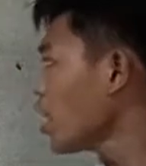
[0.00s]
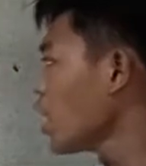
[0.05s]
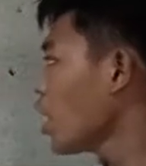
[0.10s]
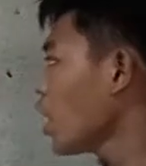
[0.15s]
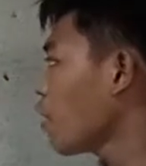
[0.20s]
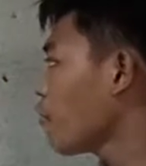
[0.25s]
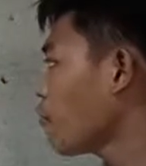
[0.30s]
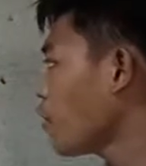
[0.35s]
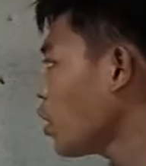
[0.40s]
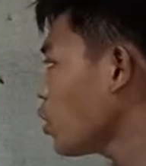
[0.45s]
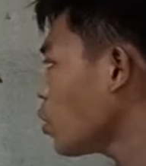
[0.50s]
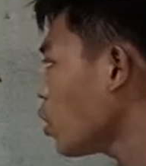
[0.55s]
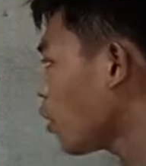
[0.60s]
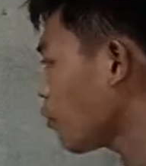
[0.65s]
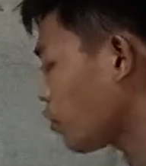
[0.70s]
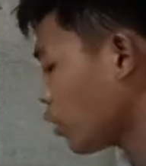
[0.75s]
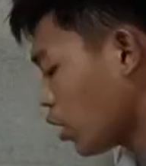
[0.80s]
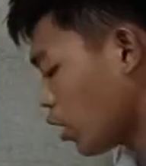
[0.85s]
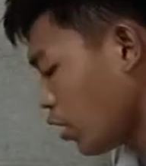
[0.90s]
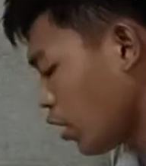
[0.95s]
If round off
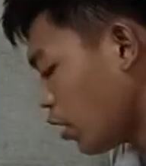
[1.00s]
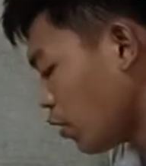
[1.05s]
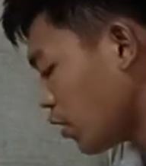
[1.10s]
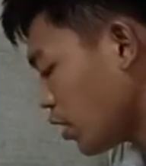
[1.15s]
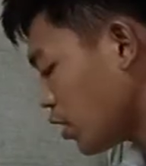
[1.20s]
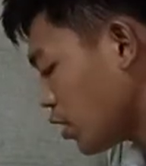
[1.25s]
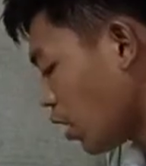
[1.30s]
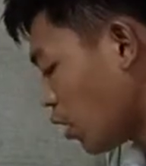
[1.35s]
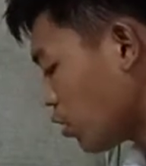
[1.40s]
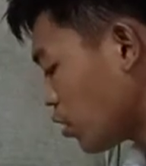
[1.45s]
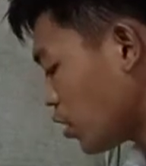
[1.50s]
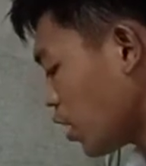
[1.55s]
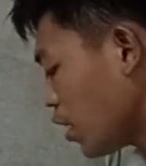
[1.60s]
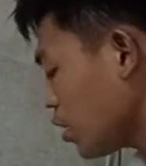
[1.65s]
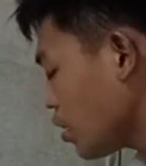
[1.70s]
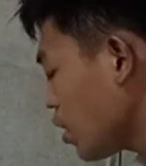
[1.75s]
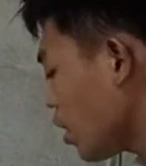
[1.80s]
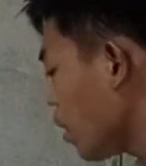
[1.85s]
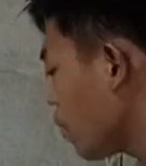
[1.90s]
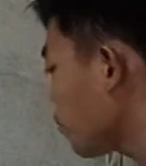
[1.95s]
to the nearest
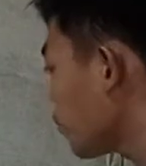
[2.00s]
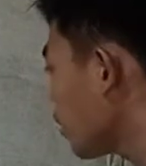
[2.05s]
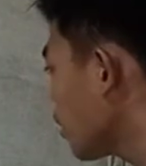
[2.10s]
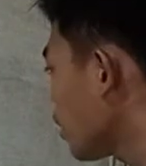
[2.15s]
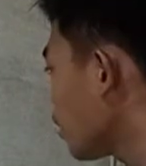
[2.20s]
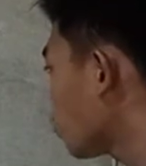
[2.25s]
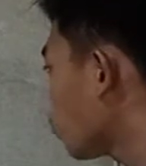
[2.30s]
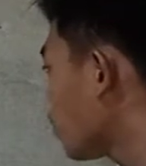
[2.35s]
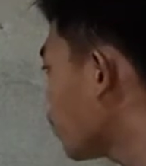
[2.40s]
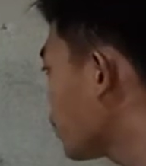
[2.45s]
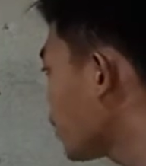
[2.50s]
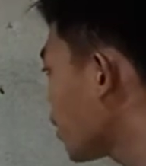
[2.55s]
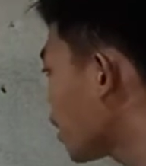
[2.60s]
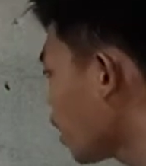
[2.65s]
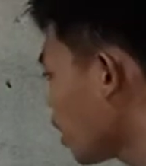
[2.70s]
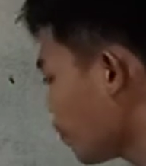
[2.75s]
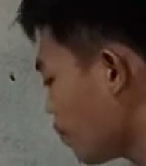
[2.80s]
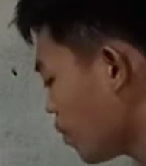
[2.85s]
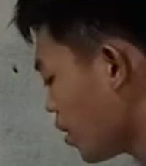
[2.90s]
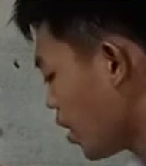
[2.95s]
thousands, it will
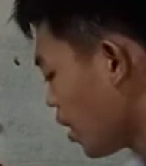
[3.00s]
become